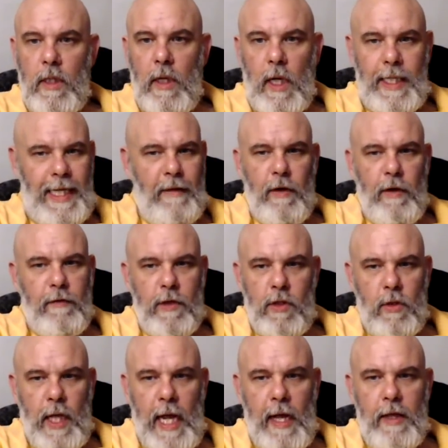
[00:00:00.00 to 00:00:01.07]
I'd never even
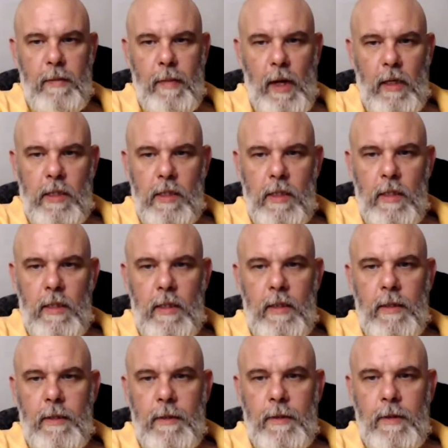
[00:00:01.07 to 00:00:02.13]
took it out of the box.
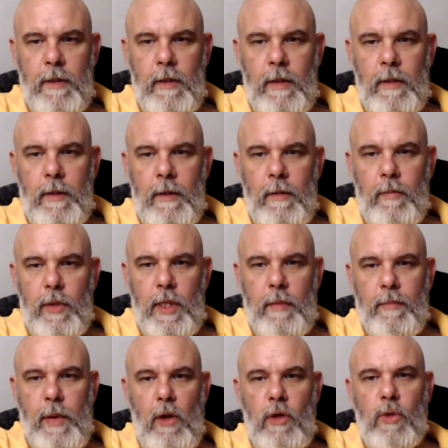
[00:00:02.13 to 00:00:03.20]
But the
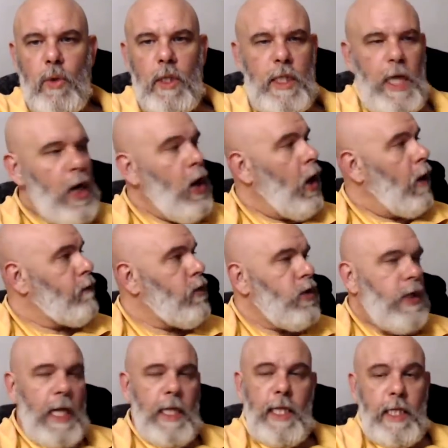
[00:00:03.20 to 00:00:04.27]
post weren't saying, oh, I've just
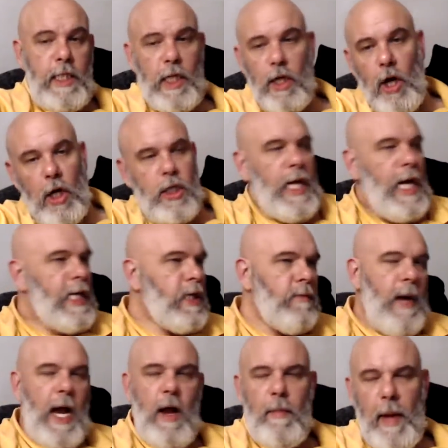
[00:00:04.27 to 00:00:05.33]
had this, it cost X
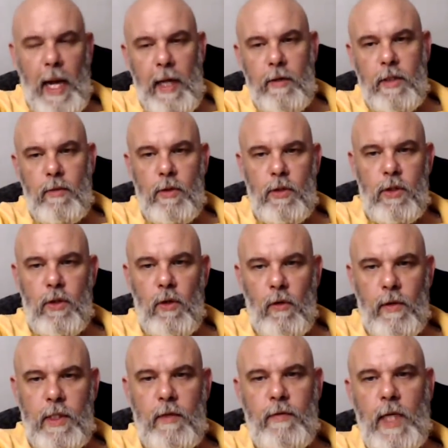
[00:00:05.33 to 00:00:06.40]
amount of pounds. It was just like,
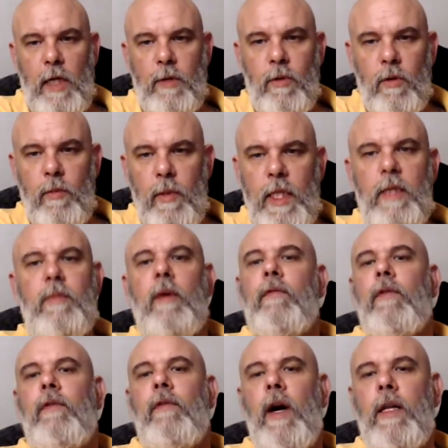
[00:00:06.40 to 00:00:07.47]
as if Tash bought me this, man,
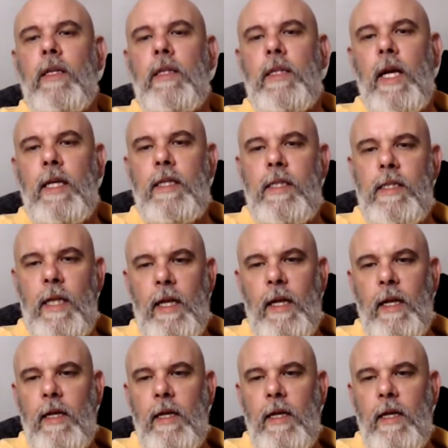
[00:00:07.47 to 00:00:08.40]
for Father's Day. Sick.